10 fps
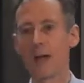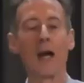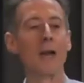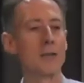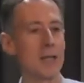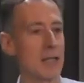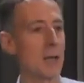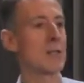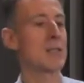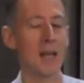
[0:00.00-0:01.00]
And indeed,
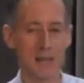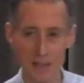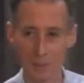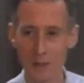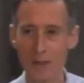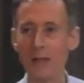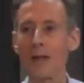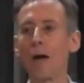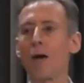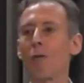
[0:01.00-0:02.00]
there was
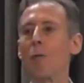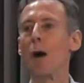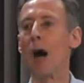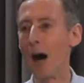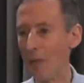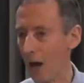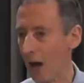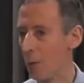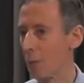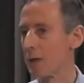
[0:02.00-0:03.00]
testimony from other
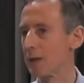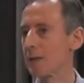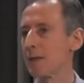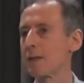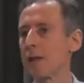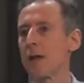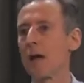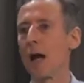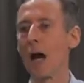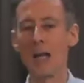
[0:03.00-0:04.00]
eyewitnesses
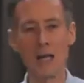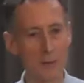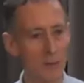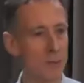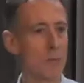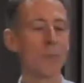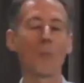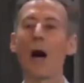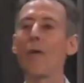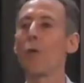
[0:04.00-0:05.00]
and
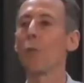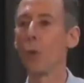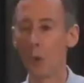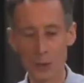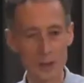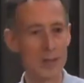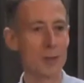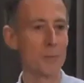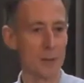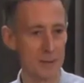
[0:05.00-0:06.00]
even other warders at
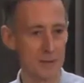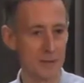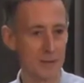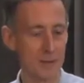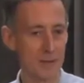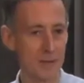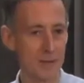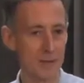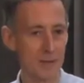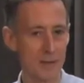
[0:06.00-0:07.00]
the prison,
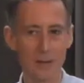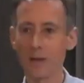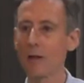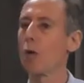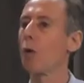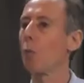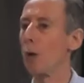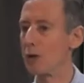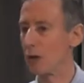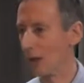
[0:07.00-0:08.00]

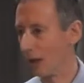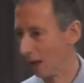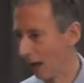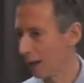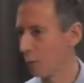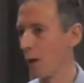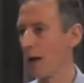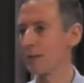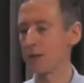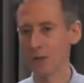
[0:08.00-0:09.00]
which
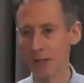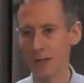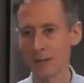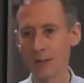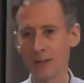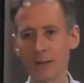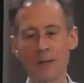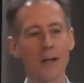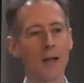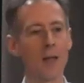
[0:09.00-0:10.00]
likewise suggested
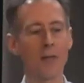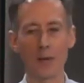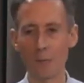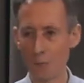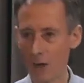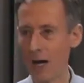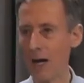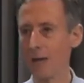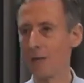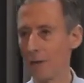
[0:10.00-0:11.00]
that
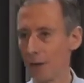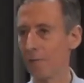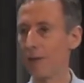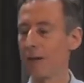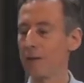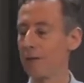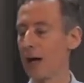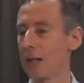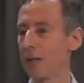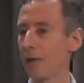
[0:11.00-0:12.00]
Ryan had not
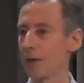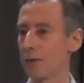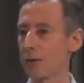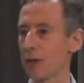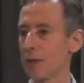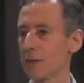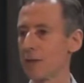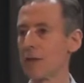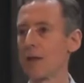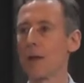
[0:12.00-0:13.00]
fired the fatal
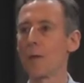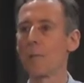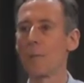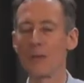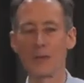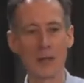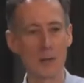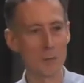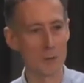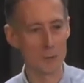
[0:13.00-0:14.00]
shot, but that
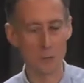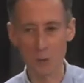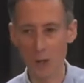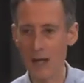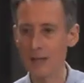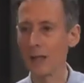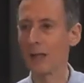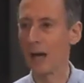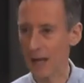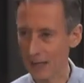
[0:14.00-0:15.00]
it was quite
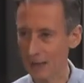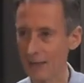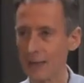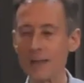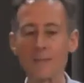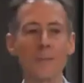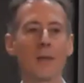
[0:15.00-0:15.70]
likely